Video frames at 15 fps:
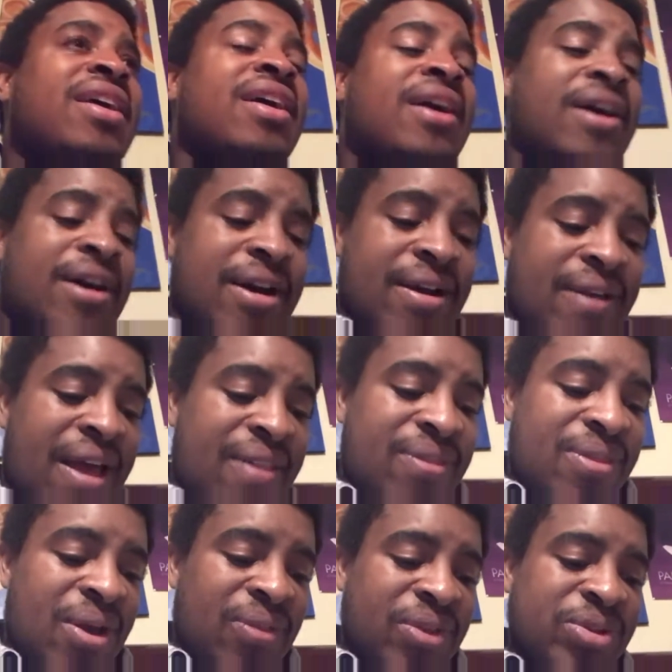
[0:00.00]
I
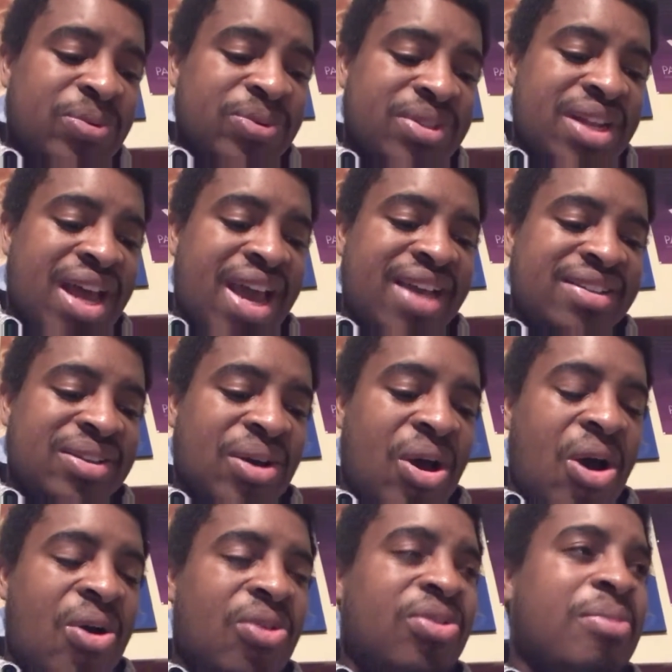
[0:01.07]
thought this was nice.
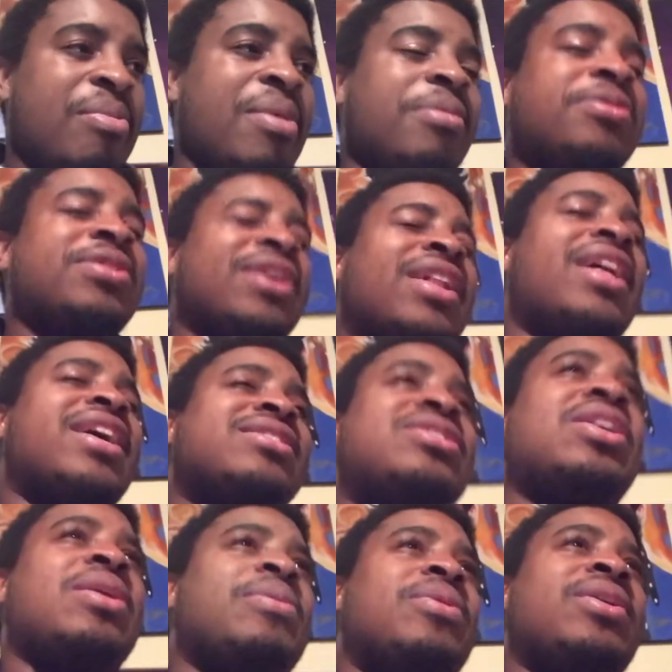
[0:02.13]
All the members of
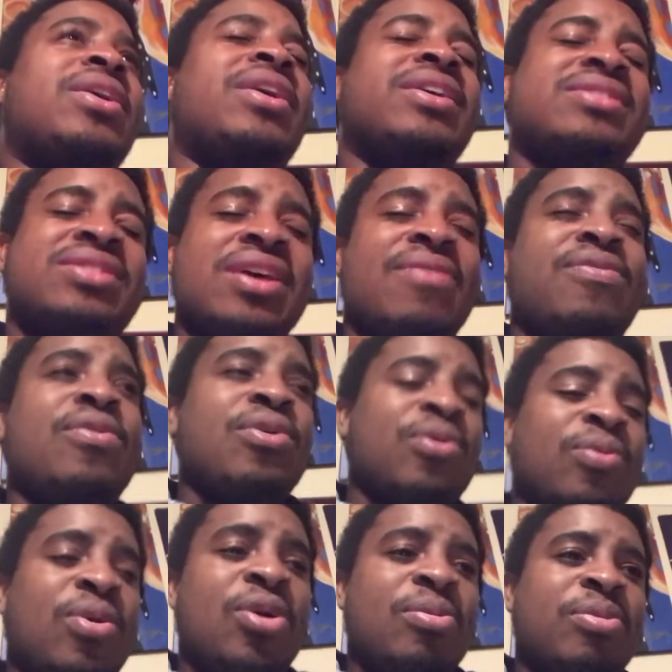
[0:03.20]
LIJ were there except for
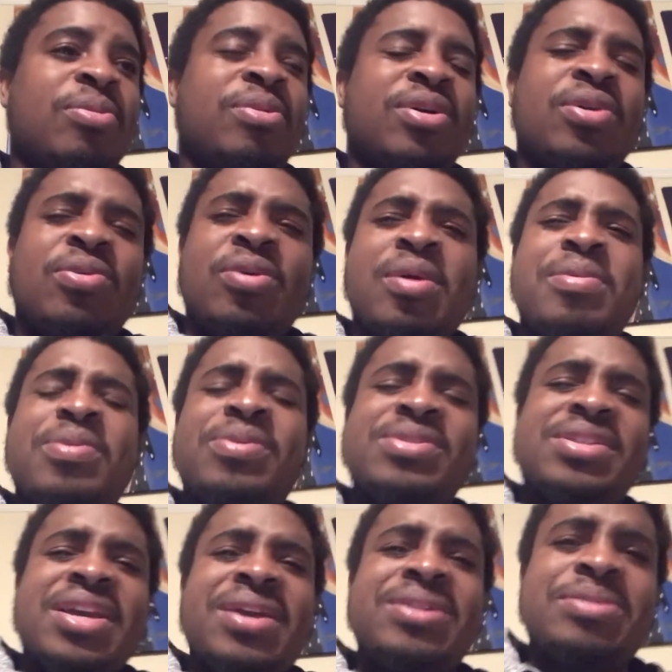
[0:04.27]
Hiromu, but Hiromu
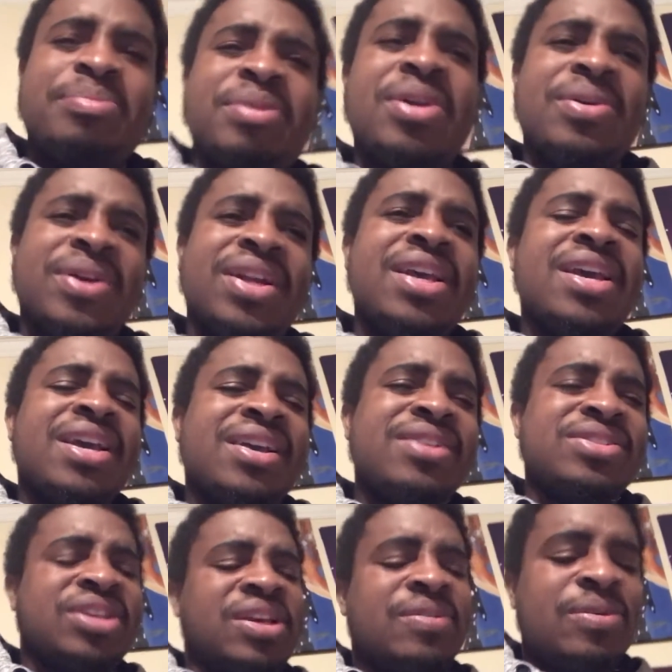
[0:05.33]
was there in spirit
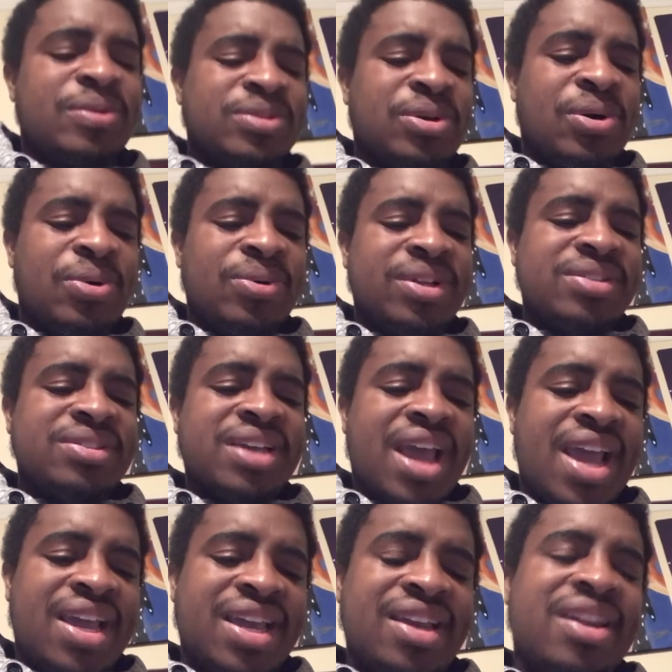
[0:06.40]
because Evo was holding his
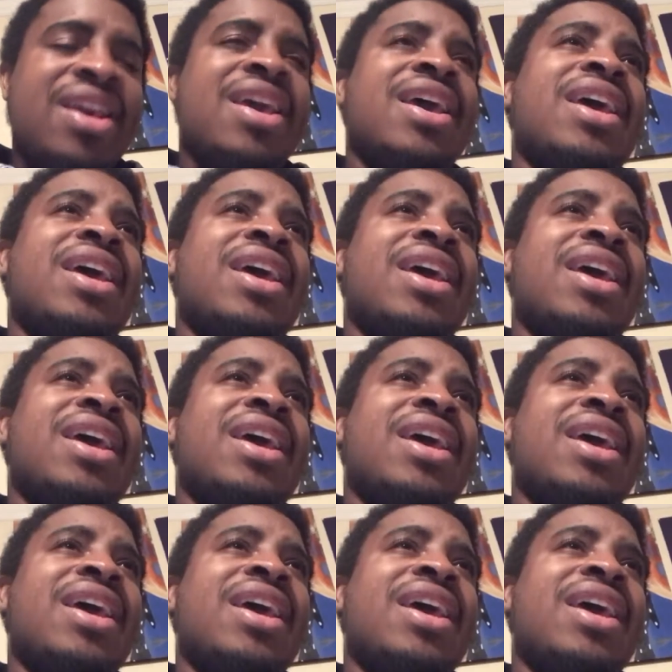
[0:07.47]
jacket.